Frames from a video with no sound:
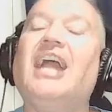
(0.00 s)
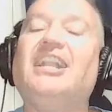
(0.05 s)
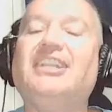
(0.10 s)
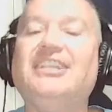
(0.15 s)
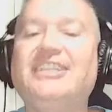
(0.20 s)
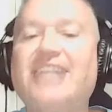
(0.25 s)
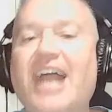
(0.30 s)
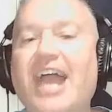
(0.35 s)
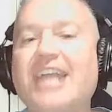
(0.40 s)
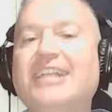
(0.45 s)

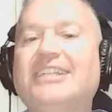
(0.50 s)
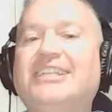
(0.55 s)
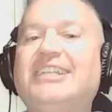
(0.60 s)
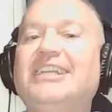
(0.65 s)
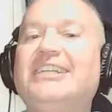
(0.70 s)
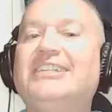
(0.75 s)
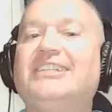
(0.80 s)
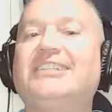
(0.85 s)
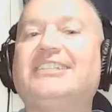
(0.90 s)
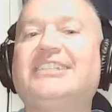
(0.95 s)

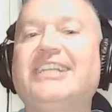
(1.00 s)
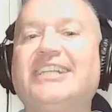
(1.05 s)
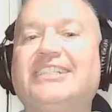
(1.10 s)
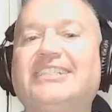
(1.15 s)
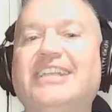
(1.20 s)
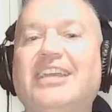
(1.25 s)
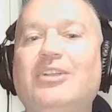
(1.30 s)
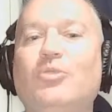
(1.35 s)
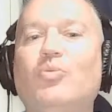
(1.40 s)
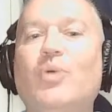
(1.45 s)

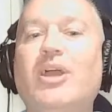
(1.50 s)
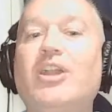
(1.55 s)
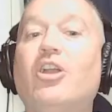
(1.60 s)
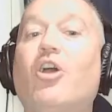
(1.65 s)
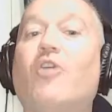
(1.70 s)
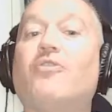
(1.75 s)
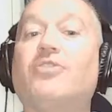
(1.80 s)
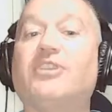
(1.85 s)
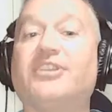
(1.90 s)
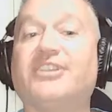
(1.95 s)
19-16 win
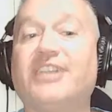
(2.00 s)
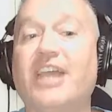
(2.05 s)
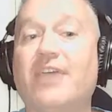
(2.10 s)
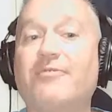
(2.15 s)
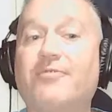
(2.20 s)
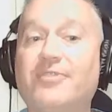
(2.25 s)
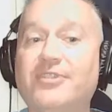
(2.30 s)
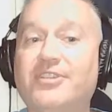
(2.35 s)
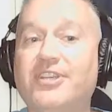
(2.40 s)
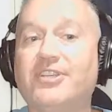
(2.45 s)
over the San
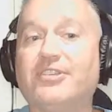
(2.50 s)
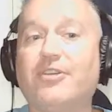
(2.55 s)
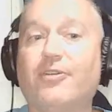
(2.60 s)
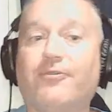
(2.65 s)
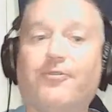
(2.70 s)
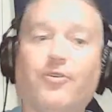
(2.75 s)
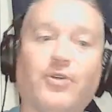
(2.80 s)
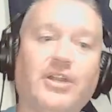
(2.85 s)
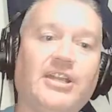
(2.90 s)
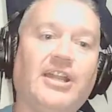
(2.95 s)
Francisco
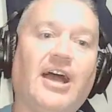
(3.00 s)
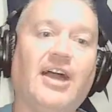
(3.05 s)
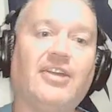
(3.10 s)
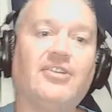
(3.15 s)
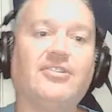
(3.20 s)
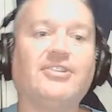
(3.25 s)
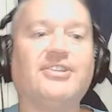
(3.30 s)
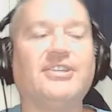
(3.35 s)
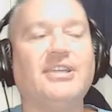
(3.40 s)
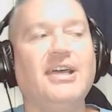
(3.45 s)

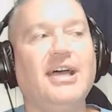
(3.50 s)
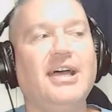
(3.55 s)
49ers,